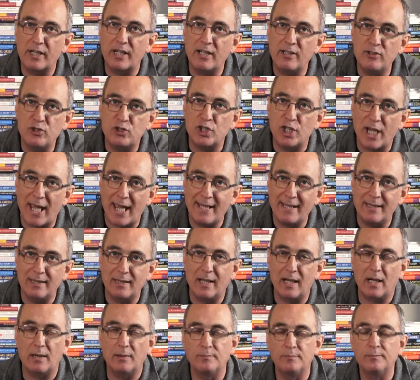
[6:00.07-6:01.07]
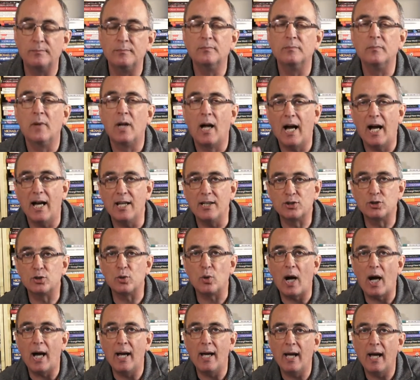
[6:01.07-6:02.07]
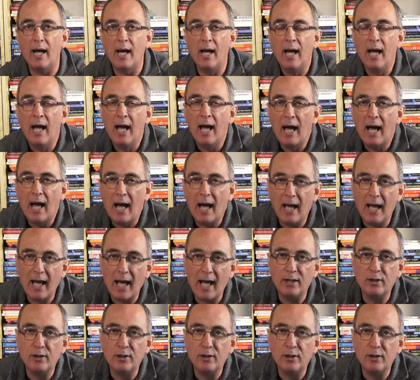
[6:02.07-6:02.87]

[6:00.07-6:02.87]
agenda. So I